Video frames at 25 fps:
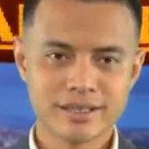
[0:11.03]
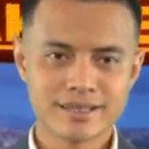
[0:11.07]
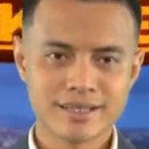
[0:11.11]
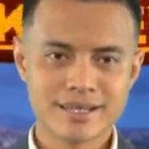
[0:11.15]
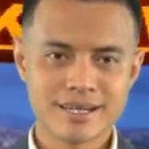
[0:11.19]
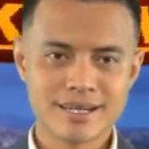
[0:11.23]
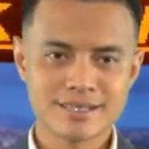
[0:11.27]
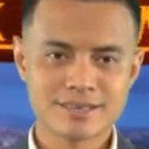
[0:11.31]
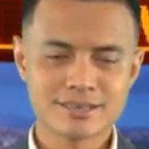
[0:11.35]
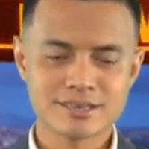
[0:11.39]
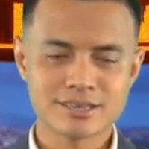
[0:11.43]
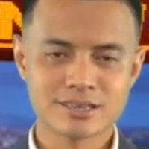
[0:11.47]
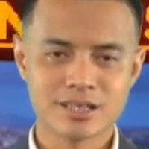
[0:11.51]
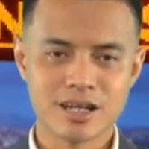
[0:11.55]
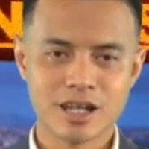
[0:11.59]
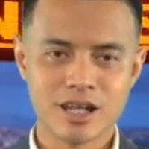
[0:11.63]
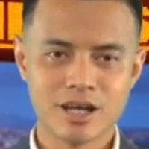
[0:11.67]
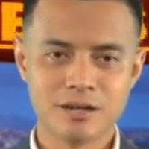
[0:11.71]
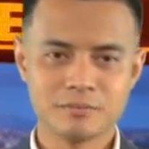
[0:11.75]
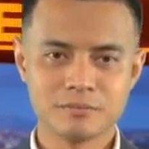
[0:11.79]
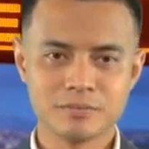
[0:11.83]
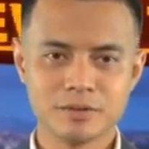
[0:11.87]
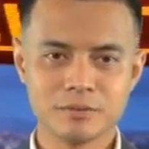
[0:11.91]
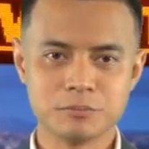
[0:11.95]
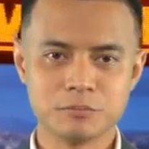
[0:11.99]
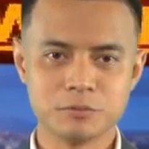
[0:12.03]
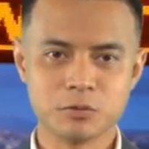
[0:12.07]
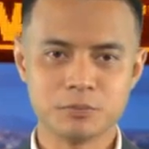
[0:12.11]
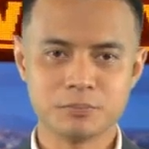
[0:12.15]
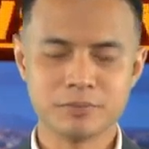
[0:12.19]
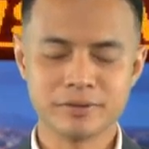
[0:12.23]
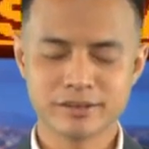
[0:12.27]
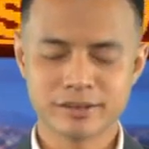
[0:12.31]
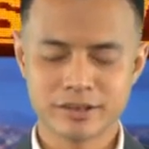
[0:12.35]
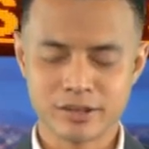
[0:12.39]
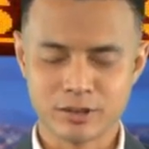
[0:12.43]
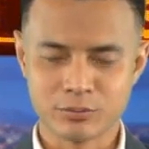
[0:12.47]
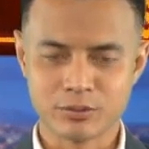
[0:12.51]
and salam Ibu
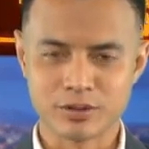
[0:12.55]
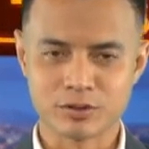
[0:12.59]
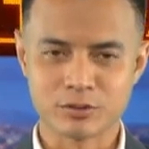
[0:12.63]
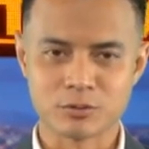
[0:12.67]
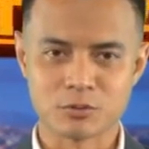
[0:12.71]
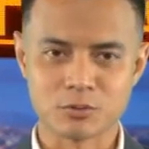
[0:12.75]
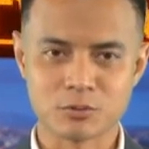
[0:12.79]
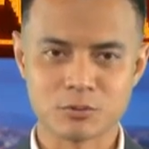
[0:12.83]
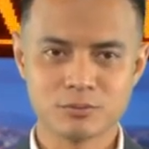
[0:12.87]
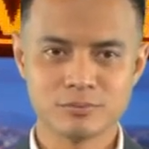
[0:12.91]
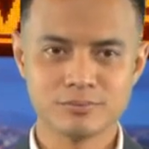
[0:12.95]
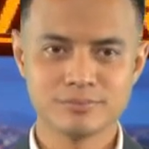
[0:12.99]
Pertiwiku.